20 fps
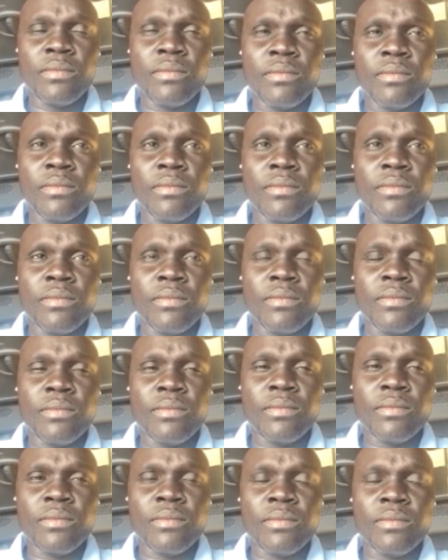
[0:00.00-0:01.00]

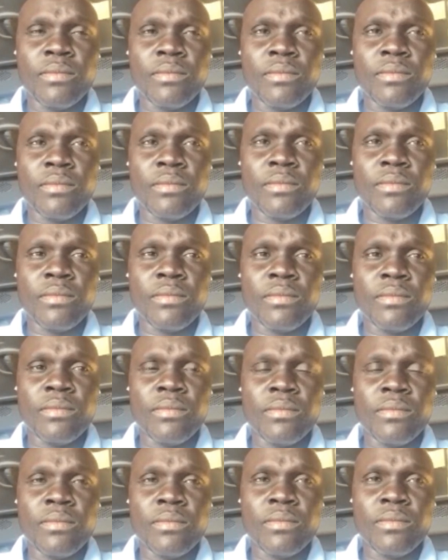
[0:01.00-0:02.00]

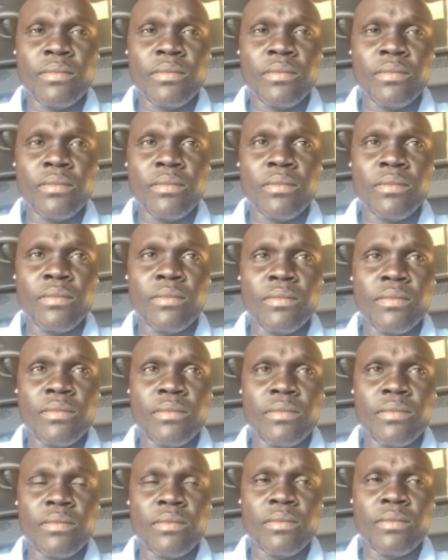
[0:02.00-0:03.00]

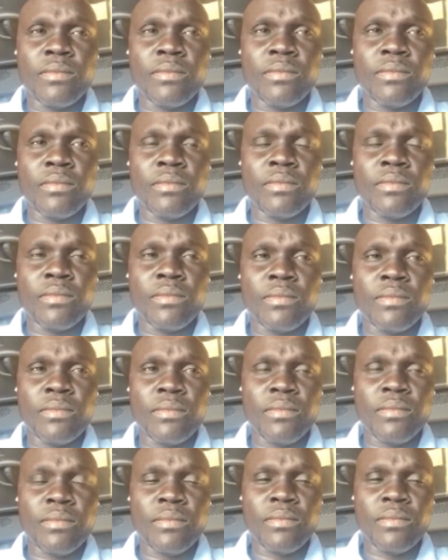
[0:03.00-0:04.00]

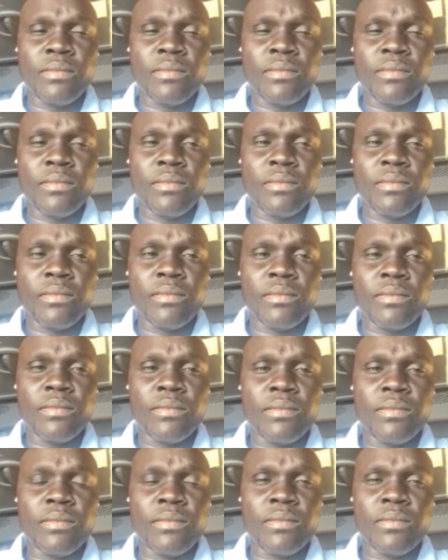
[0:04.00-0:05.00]

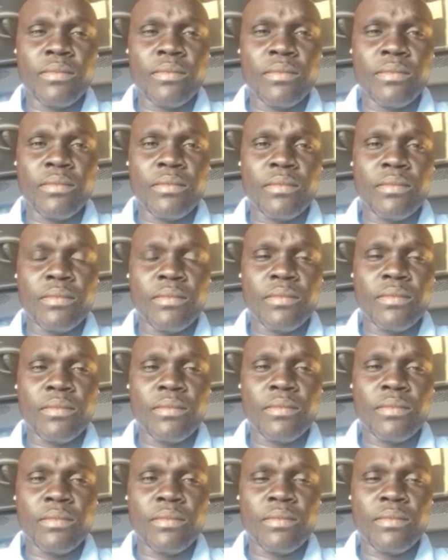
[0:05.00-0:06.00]

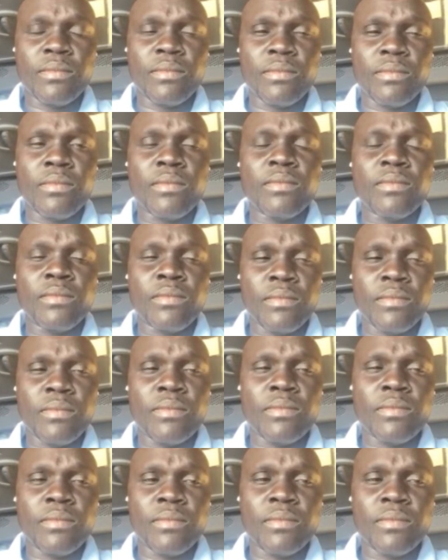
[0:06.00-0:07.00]
[no speech]